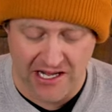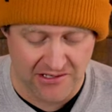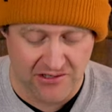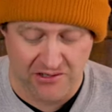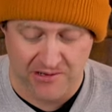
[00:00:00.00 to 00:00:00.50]

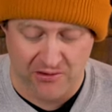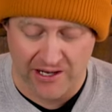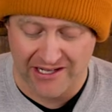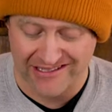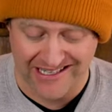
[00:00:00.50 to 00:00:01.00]
It took me a
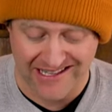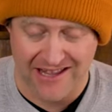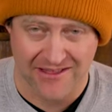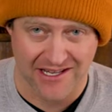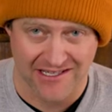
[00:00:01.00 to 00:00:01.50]
while to get
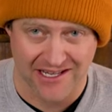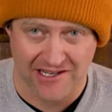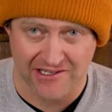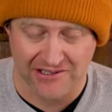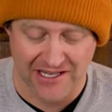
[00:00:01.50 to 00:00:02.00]
that thing
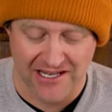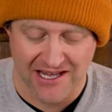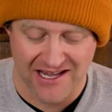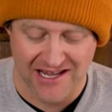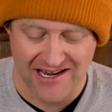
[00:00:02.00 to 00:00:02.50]
dialed
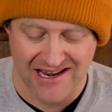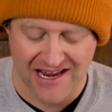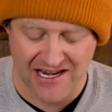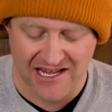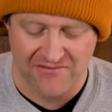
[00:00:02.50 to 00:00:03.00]
in,
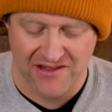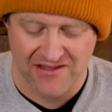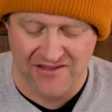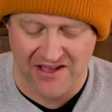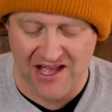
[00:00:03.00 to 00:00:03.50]
and
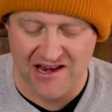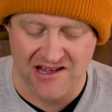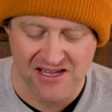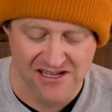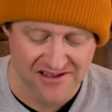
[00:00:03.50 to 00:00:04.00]
even then,